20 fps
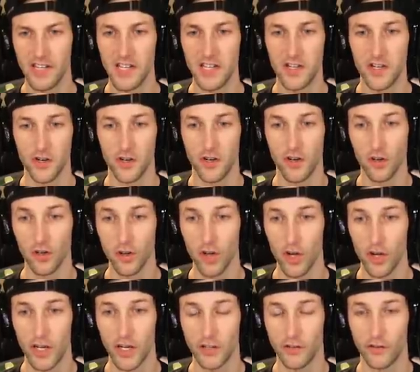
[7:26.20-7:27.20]
teacher, you're
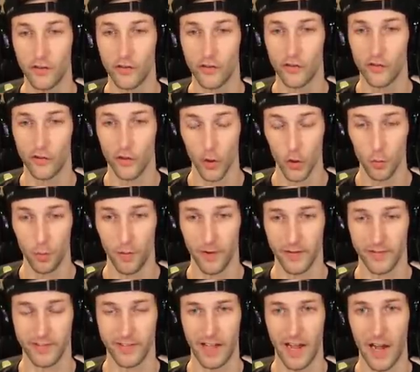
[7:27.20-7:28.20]
looking super
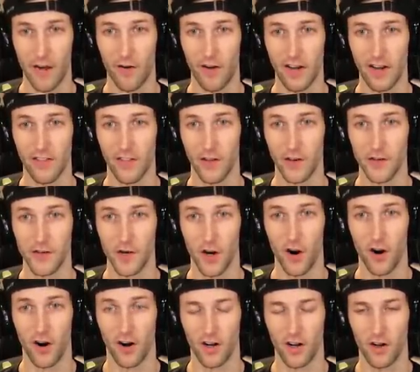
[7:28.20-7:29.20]
scary in the
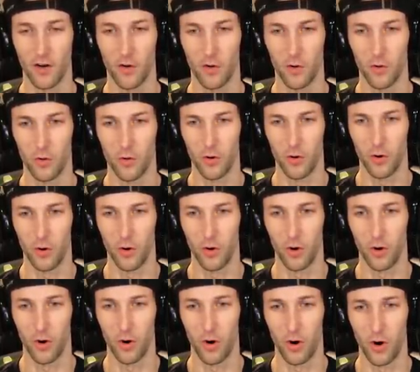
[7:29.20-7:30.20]
dark.
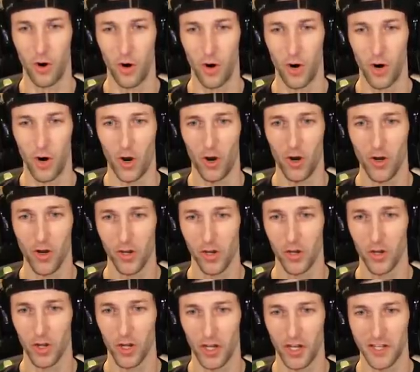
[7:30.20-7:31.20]
Oh,
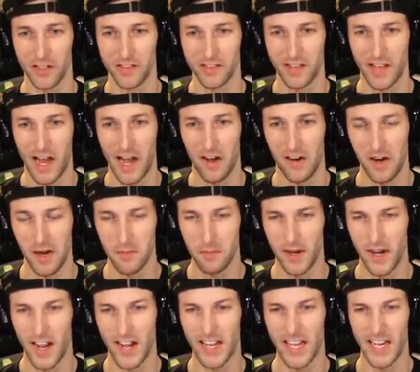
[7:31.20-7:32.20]
you're looking scary,
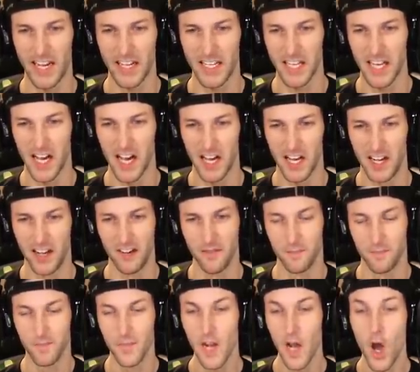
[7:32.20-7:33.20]
but I got a gun.
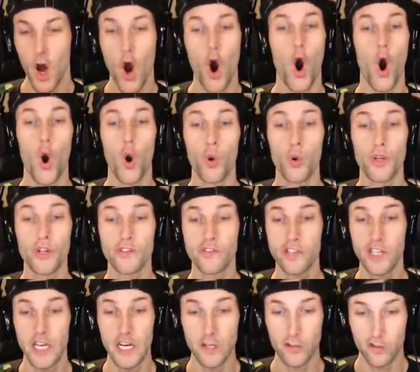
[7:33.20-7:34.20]
Oh, this
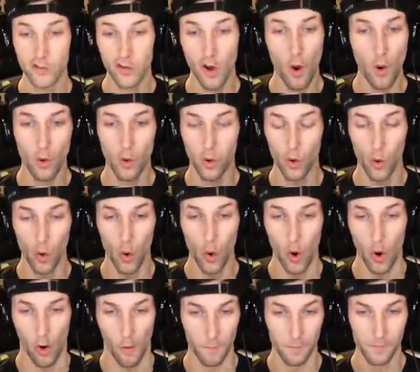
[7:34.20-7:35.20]
skin is so
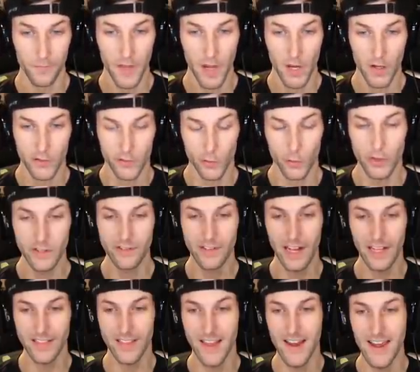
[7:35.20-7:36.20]
cool. So he's
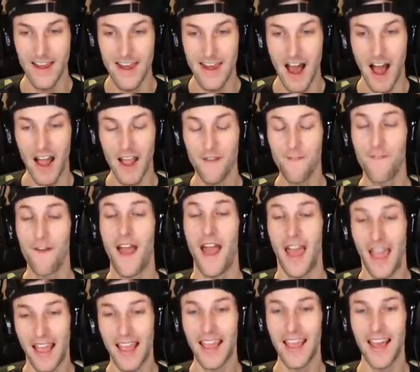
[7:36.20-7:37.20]
got the knife
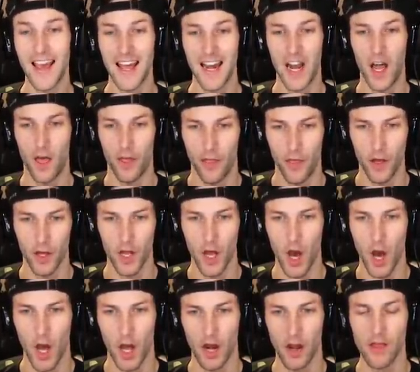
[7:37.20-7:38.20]
and the
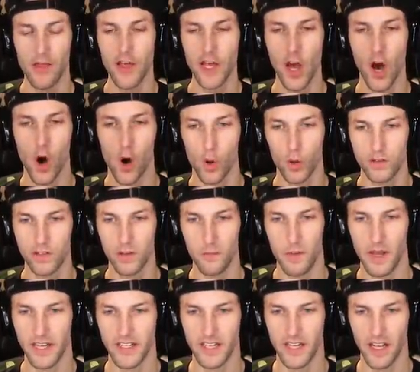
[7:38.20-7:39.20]
gun, the
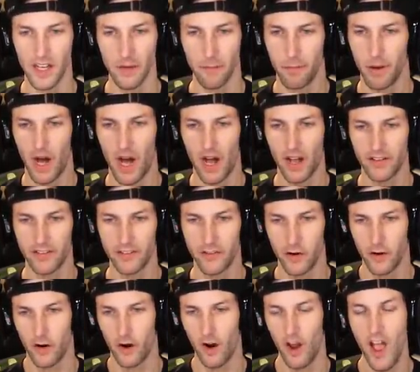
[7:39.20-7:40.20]
ultimate
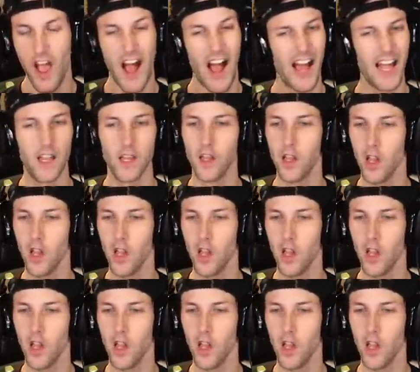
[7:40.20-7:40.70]
imposter. I